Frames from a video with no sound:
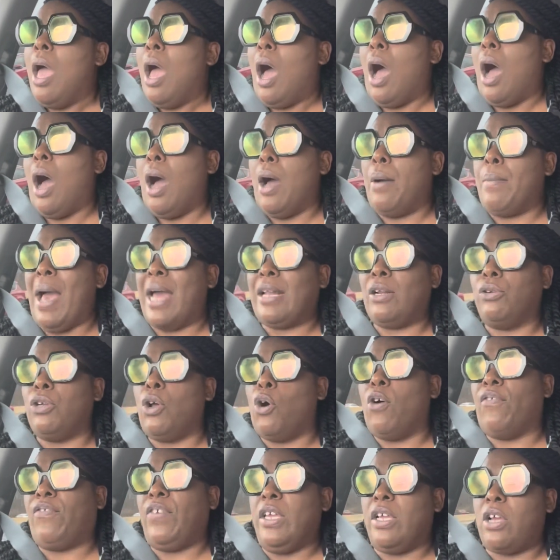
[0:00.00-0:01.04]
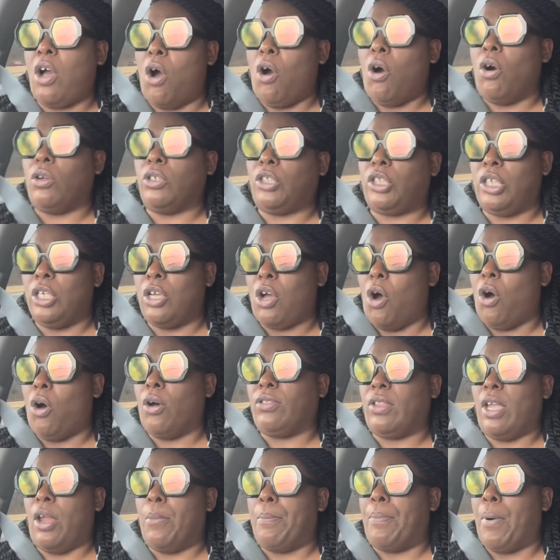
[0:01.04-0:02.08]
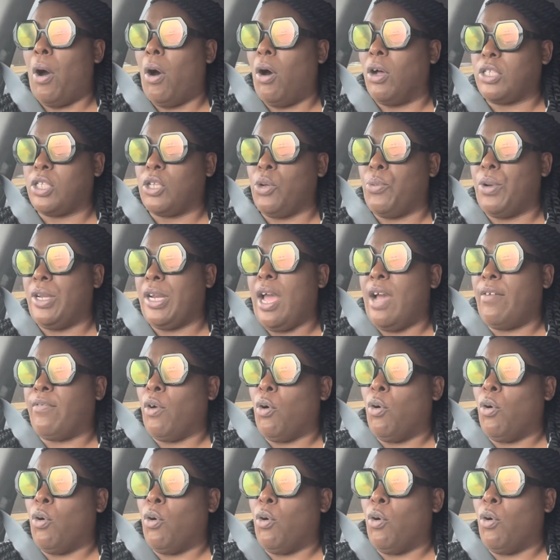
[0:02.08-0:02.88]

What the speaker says: I don't know if she called their boss or whatever,